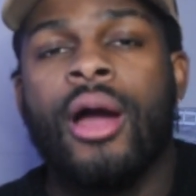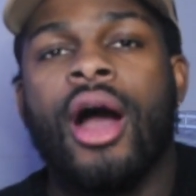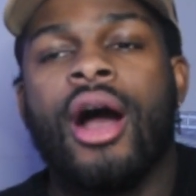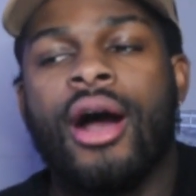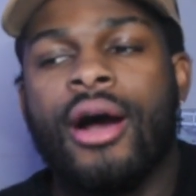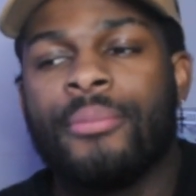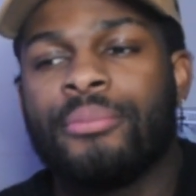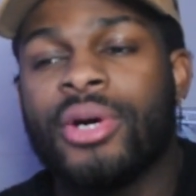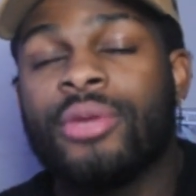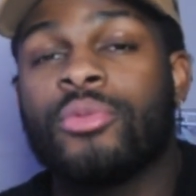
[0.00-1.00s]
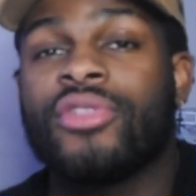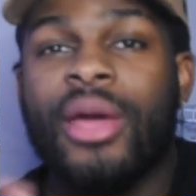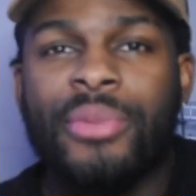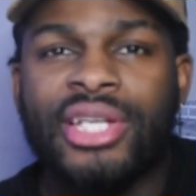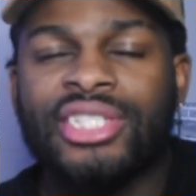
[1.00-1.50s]
But with that
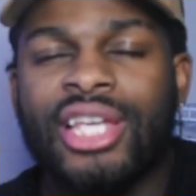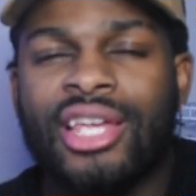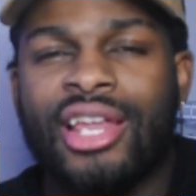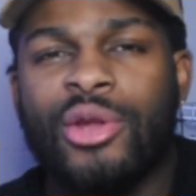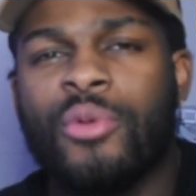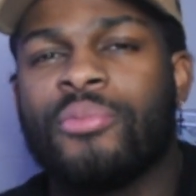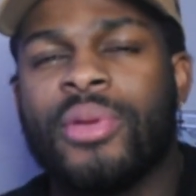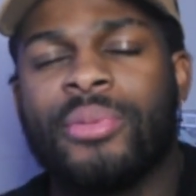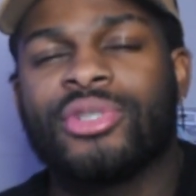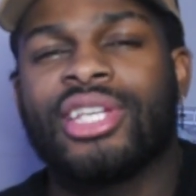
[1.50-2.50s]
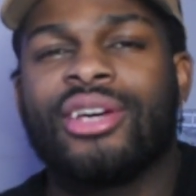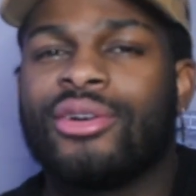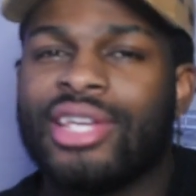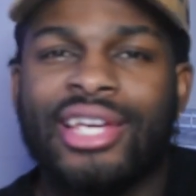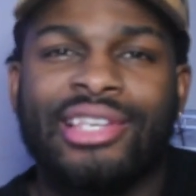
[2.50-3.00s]
being said, I know people are saying, oh
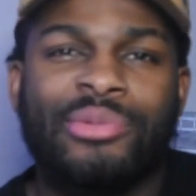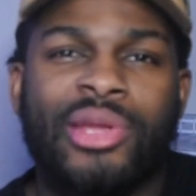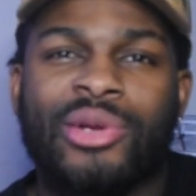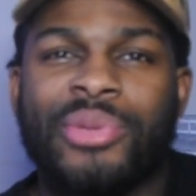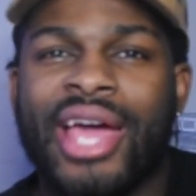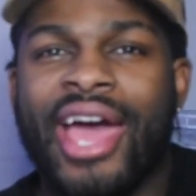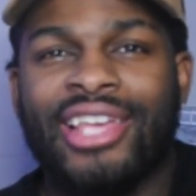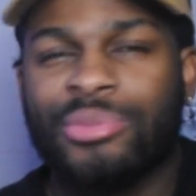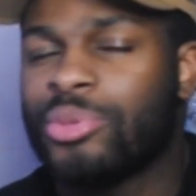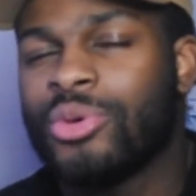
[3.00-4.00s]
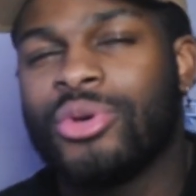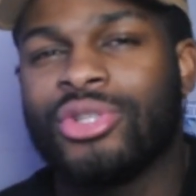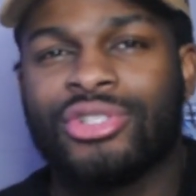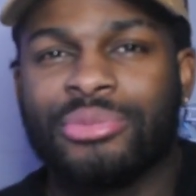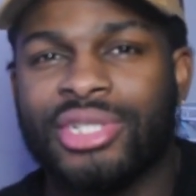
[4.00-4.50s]
yeah, there's probably going to be an ass pull or
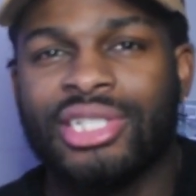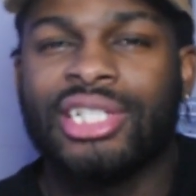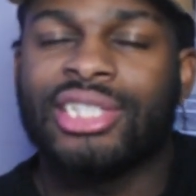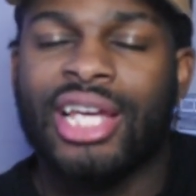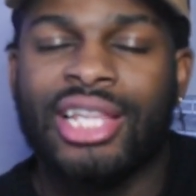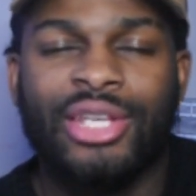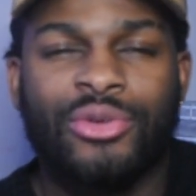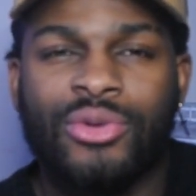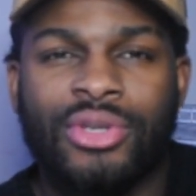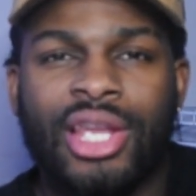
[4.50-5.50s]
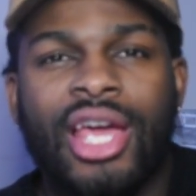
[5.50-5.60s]
some shit like that later on.